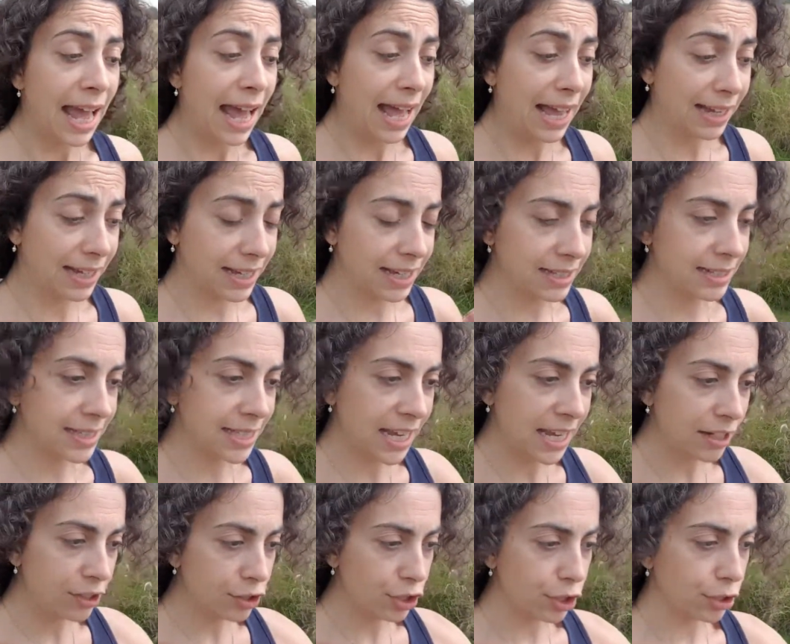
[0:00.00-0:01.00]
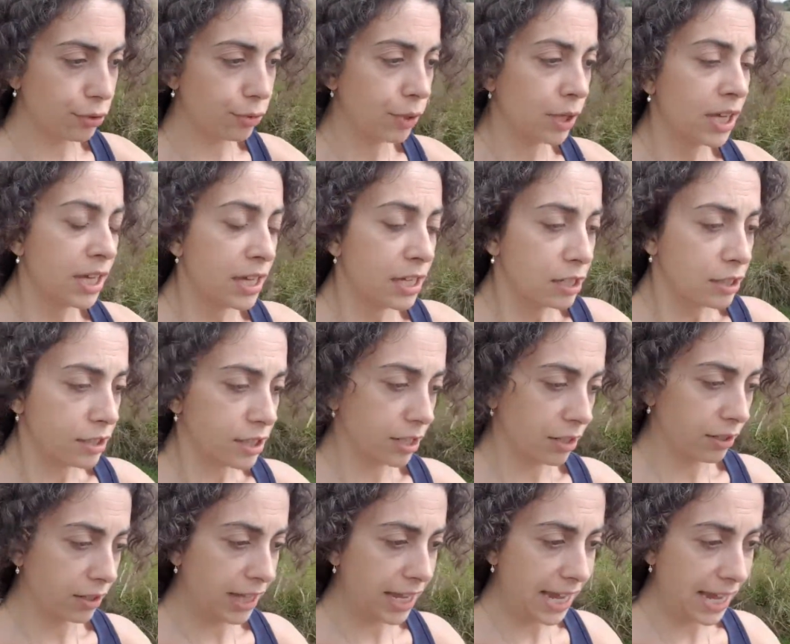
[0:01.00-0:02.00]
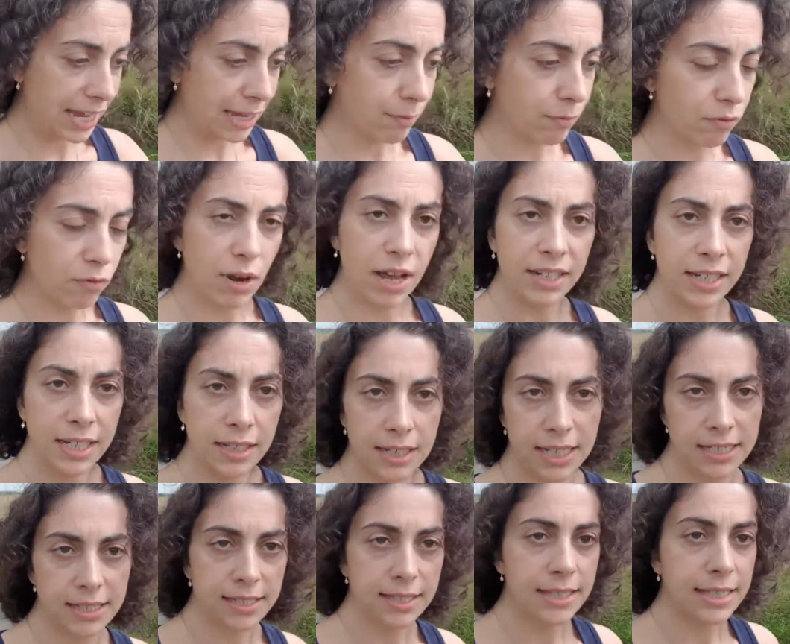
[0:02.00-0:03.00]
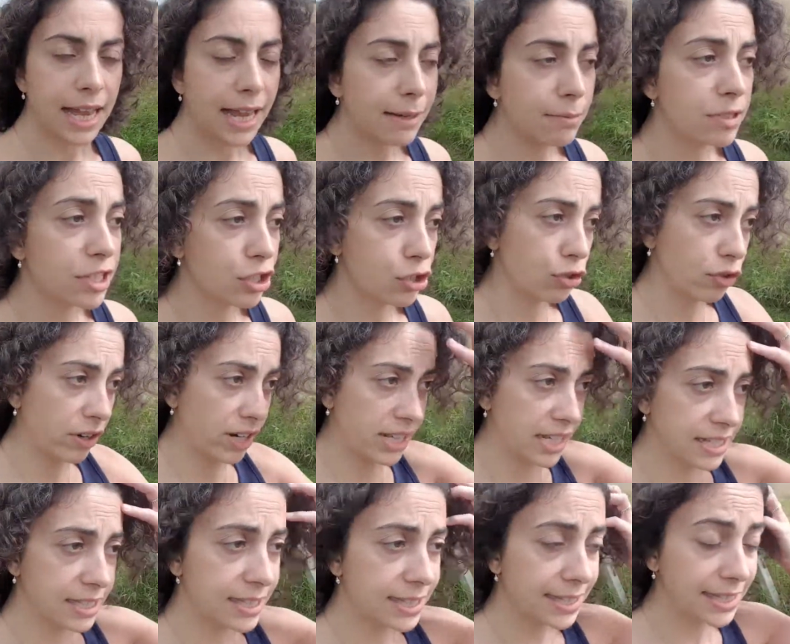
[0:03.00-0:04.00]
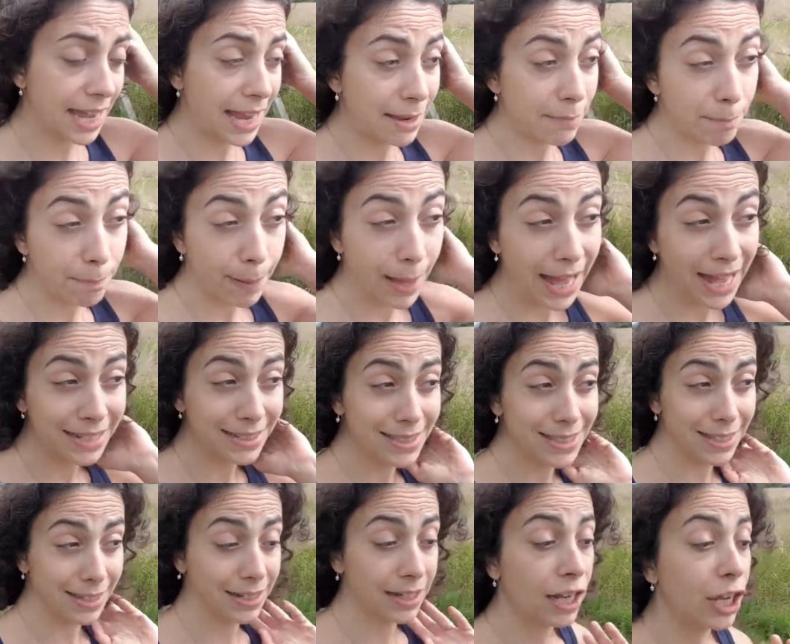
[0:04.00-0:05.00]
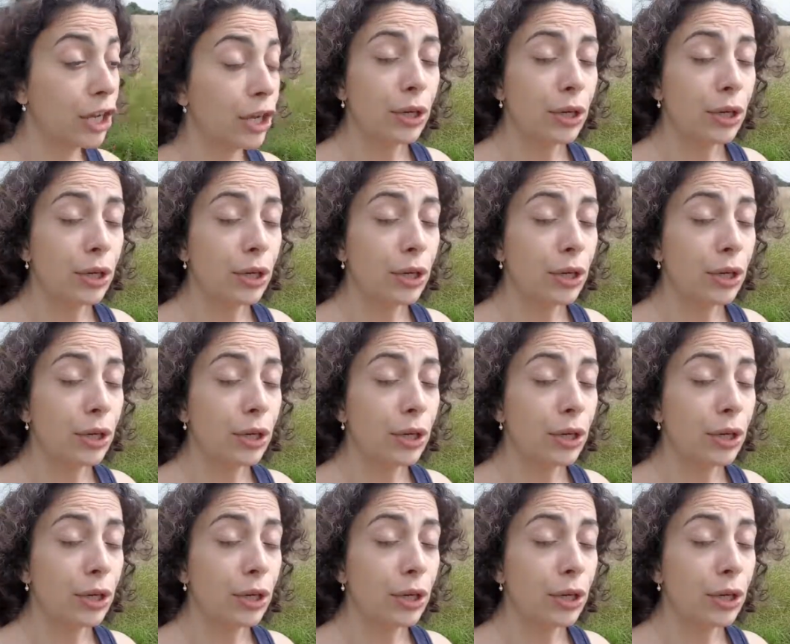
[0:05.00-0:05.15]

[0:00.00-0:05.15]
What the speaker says: and continue to keep running this same story, this same pattern,